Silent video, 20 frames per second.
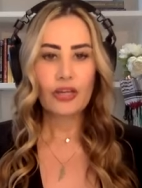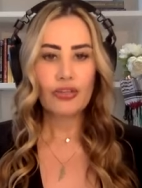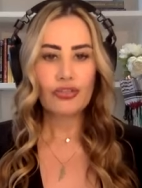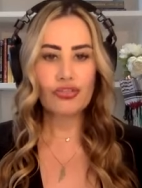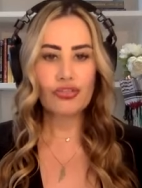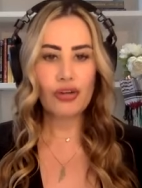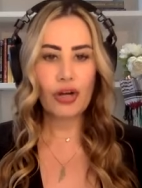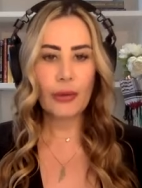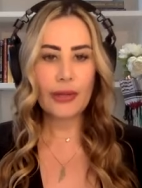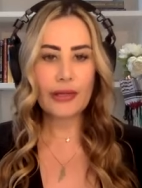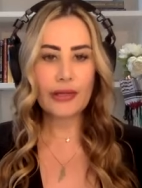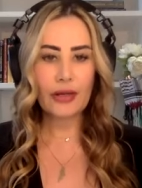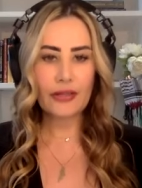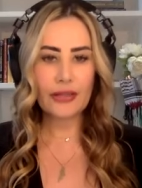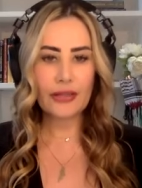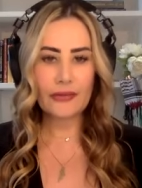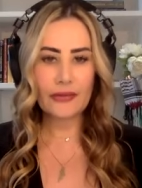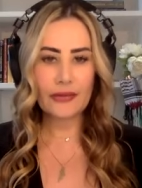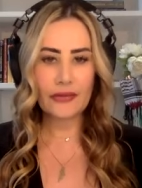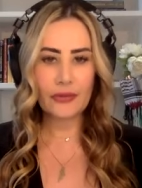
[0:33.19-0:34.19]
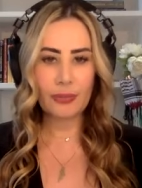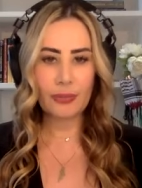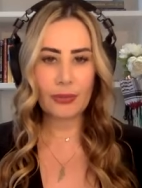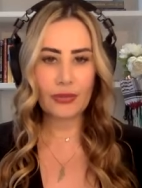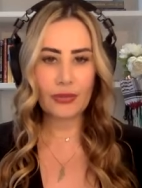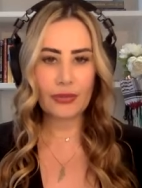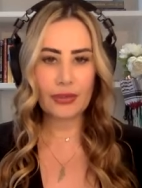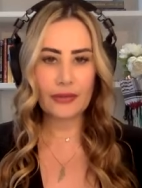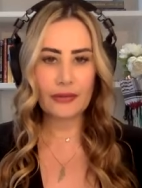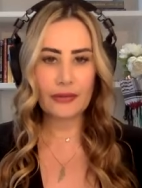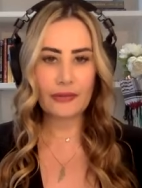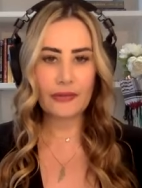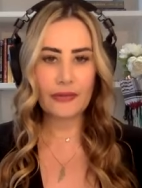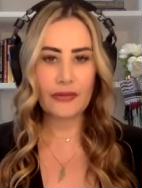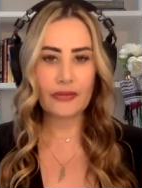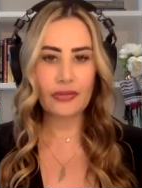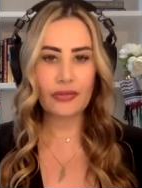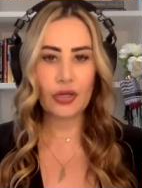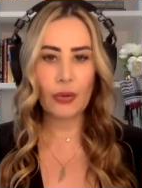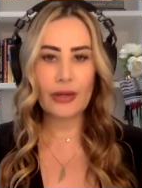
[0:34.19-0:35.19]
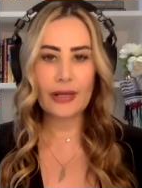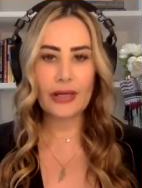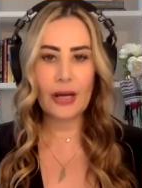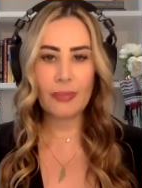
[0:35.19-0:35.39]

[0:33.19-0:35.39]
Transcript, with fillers: Drawing on his experiences growing